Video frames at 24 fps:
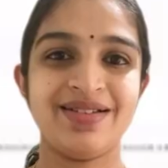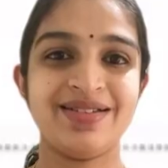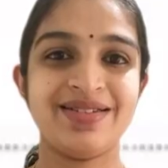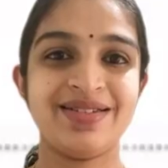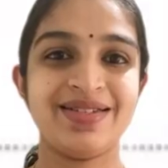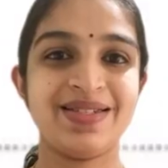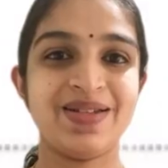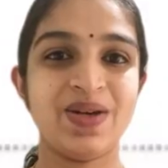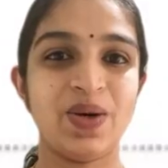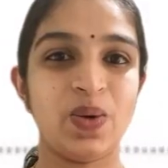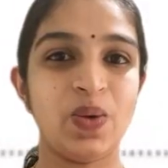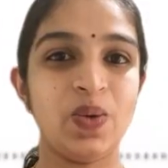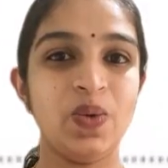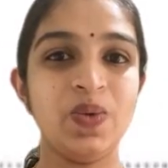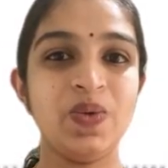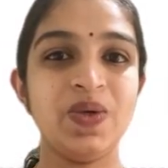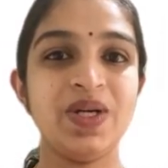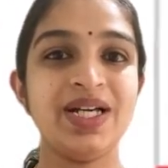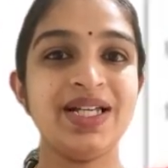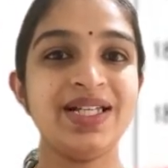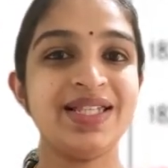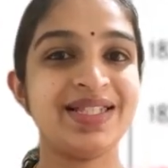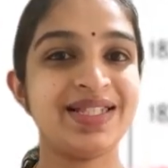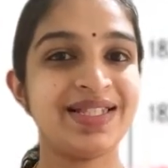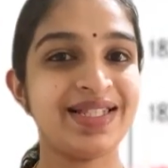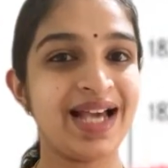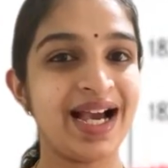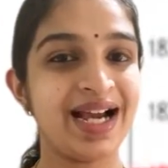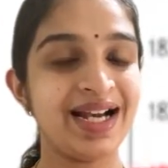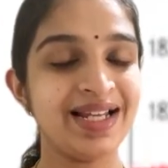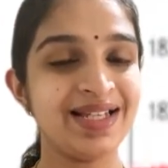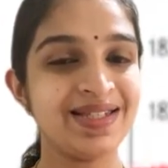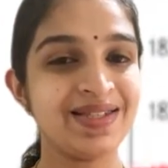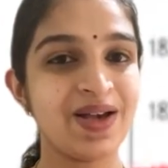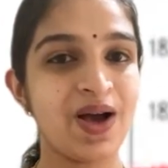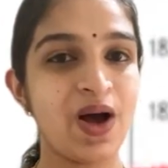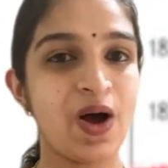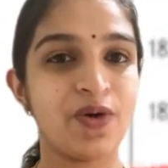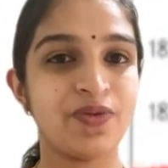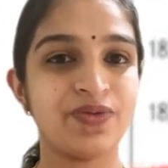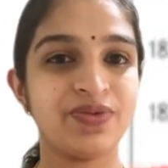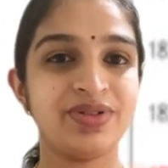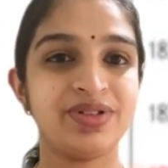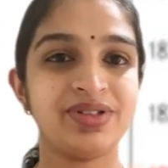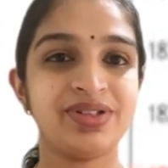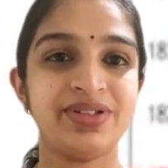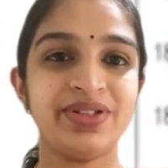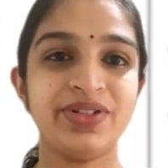So, start us
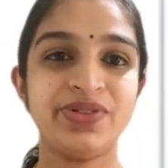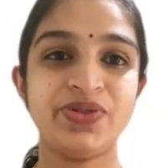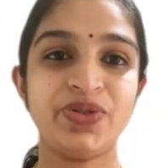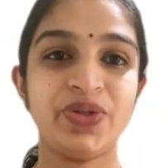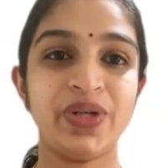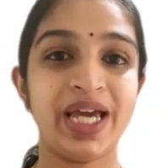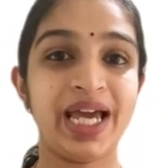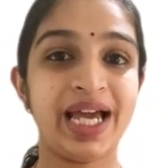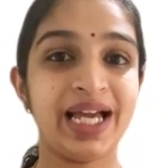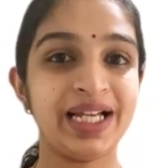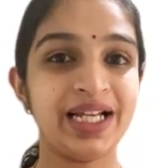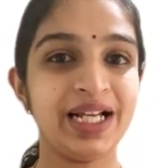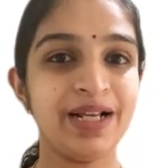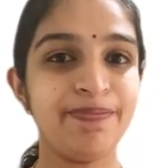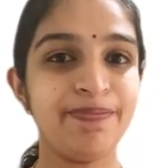off. The triangle